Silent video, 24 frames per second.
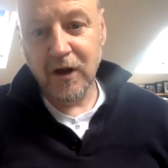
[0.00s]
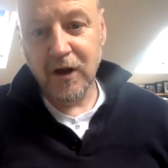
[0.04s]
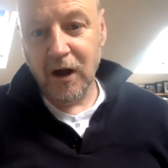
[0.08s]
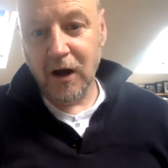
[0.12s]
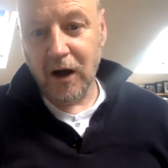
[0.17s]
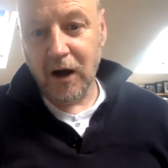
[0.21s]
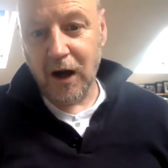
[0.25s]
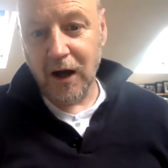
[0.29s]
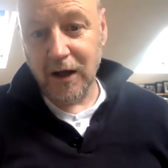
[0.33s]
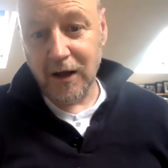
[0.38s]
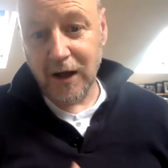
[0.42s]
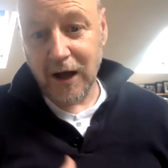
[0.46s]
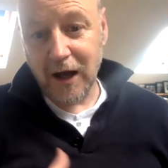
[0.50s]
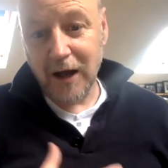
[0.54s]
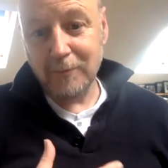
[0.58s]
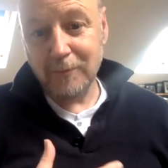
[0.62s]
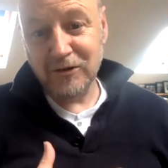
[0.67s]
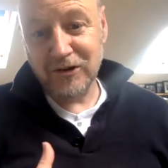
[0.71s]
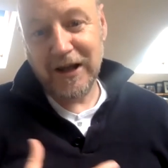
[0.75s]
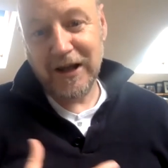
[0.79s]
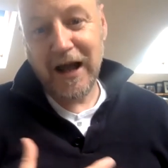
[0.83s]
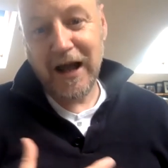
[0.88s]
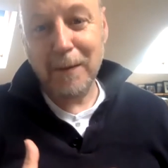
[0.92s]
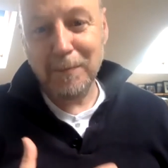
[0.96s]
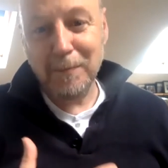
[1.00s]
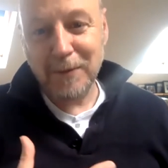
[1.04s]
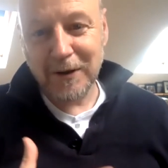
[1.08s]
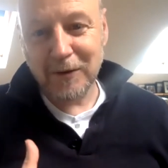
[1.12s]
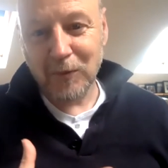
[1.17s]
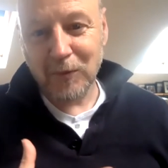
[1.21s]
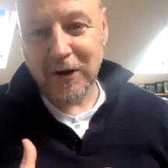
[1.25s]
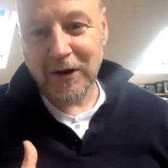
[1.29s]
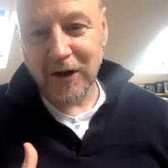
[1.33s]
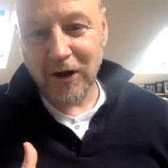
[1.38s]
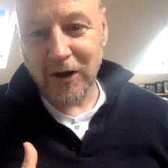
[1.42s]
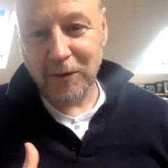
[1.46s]
I, am actually happy
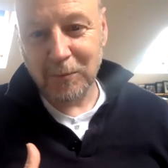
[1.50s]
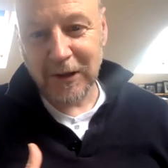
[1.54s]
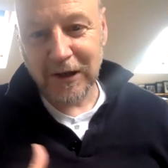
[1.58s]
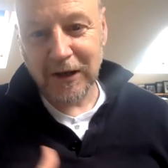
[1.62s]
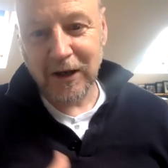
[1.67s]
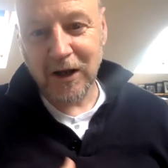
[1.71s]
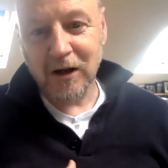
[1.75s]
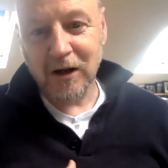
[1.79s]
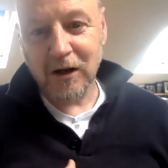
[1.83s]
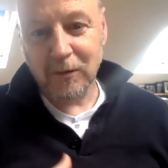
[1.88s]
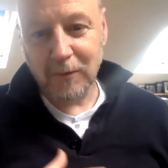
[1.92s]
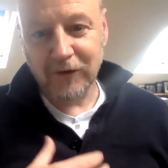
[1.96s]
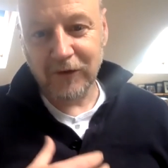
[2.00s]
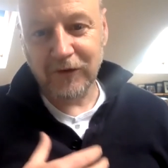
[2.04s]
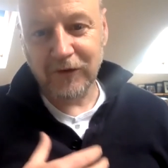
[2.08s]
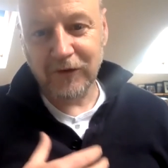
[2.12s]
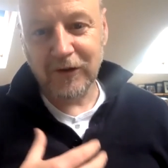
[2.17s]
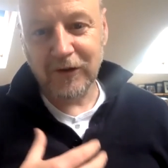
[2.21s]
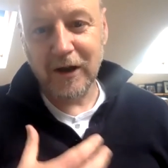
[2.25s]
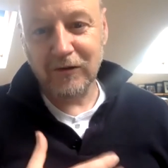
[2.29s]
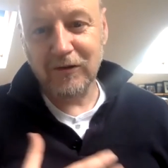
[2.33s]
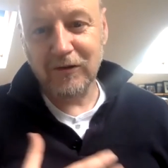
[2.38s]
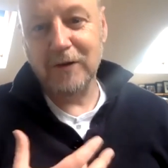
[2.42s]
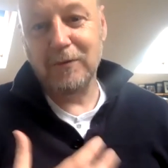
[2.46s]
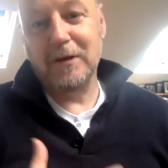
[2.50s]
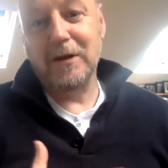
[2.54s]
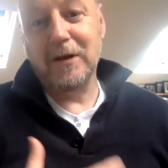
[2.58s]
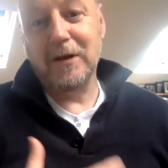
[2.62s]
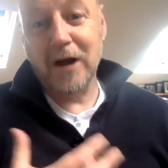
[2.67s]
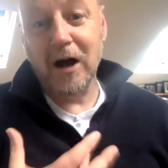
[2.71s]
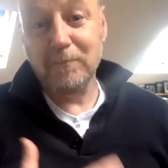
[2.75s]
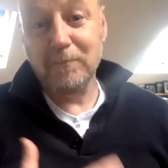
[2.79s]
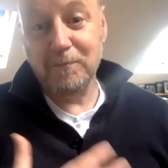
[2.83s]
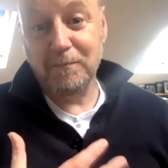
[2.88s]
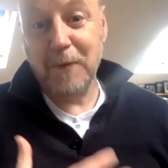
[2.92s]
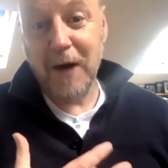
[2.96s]
it went on a bit longer because I actually
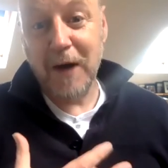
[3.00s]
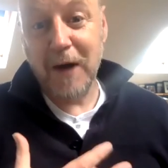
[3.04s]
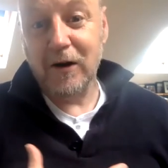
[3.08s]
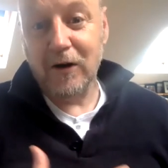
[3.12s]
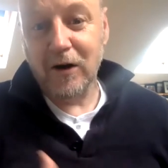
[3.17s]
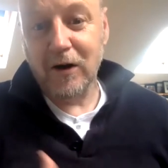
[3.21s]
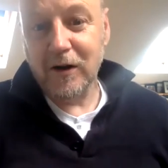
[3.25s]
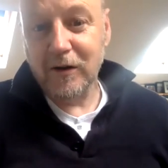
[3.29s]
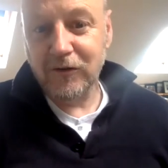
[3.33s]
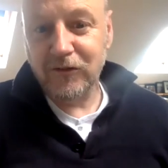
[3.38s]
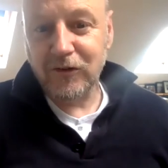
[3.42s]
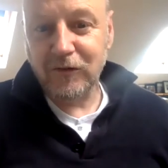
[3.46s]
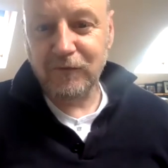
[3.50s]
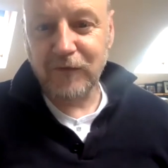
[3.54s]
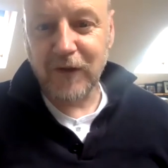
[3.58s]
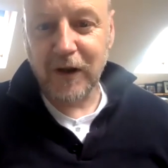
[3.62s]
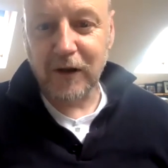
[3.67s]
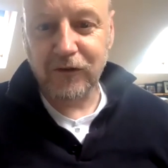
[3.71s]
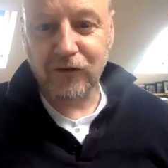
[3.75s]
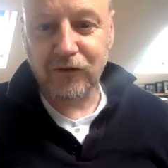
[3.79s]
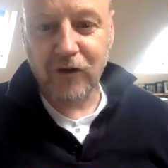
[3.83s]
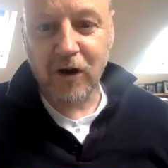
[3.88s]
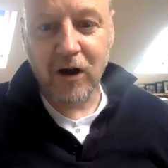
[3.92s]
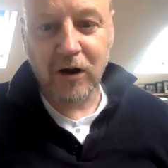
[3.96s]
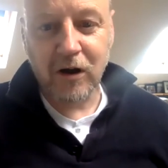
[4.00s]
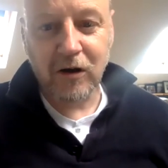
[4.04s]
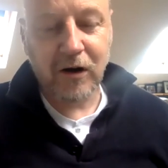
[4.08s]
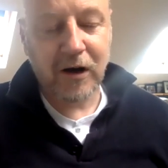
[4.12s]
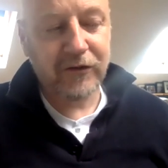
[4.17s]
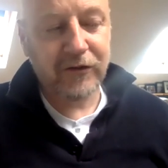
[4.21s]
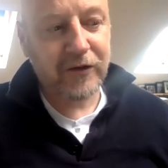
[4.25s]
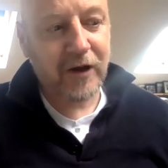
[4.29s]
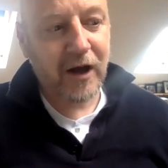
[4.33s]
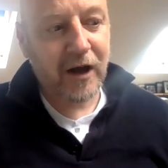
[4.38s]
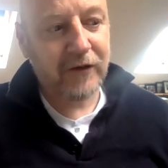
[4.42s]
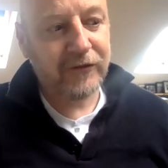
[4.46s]
got better and felt stronger
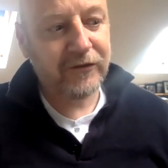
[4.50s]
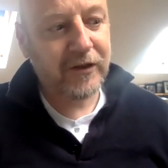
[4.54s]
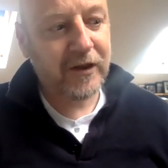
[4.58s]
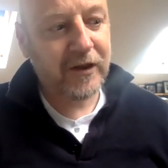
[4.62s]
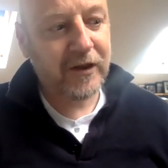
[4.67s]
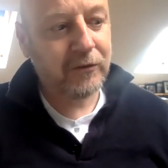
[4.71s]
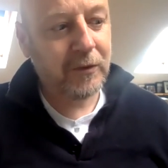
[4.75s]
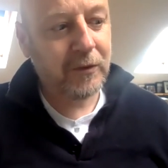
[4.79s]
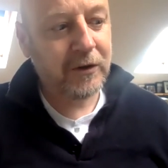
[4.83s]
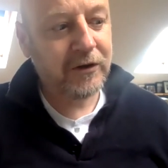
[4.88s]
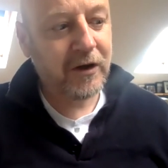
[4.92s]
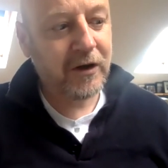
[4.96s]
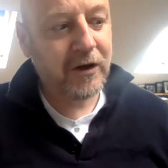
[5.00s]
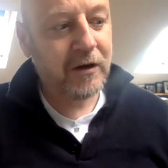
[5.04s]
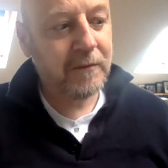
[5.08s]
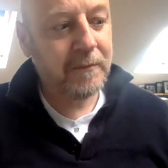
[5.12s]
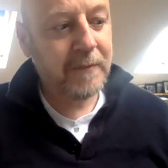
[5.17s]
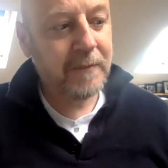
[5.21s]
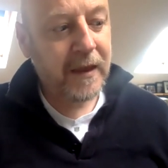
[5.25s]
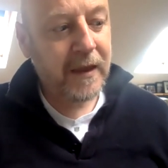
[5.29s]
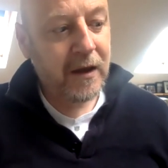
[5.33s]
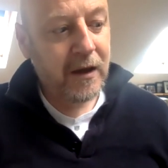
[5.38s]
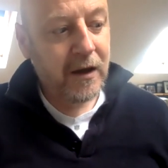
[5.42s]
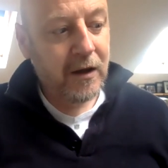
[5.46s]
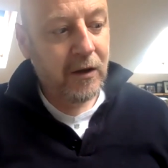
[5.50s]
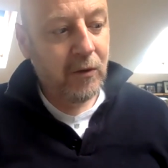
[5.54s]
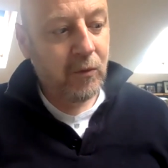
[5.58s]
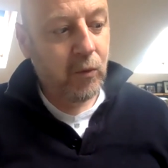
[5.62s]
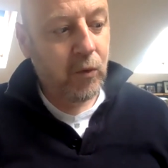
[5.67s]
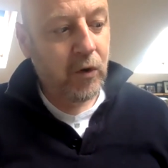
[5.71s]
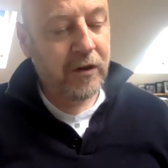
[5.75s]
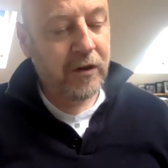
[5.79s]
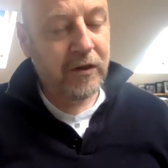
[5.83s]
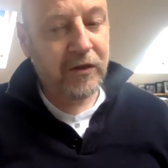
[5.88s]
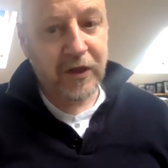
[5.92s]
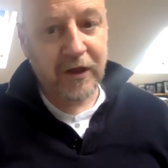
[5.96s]
as, as things went on
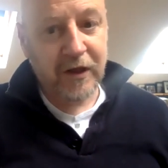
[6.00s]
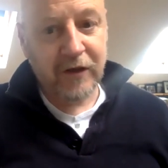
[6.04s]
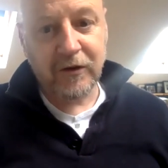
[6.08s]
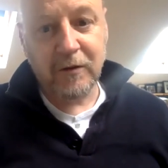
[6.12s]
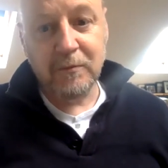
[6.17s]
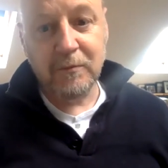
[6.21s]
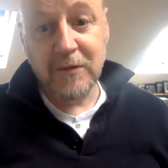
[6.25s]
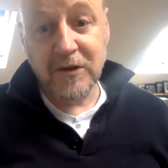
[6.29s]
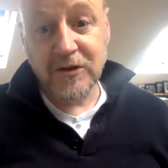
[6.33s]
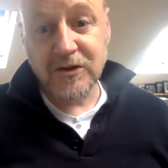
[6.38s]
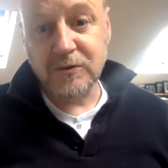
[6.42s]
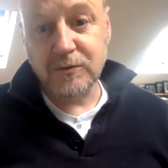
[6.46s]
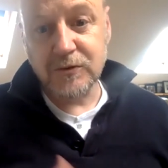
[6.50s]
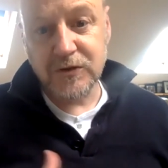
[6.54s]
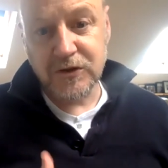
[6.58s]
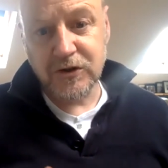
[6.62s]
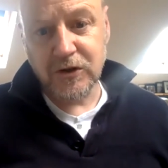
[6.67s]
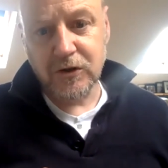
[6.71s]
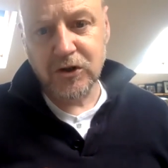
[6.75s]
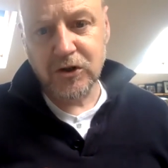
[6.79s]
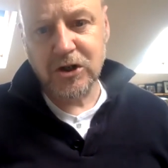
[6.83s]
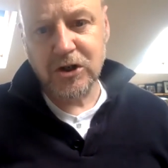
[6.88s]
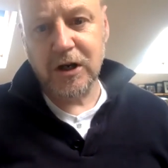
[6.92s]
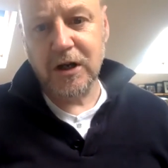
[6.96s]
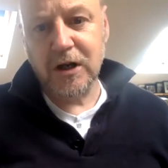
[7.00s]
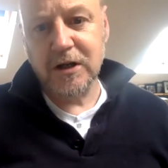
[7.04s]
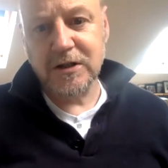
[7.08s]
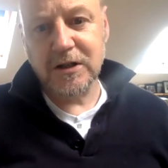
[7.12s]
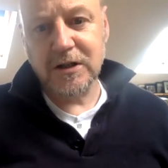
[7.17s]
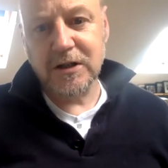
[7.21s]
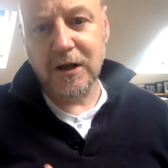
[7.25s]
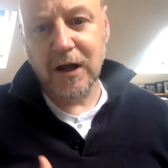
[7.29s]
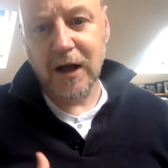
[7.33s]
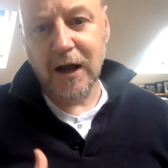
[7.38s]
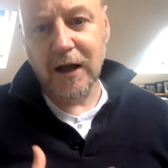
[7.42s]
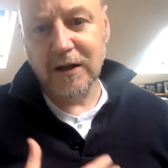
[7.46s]
one of the things I missed was
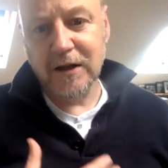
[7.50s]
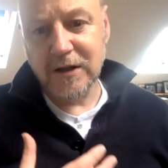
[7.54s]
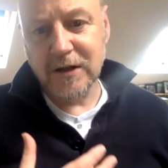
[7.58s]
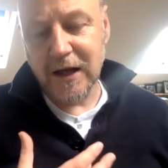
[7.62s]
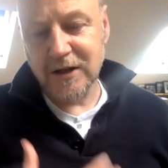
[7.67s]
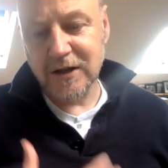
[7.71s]
socializing and, and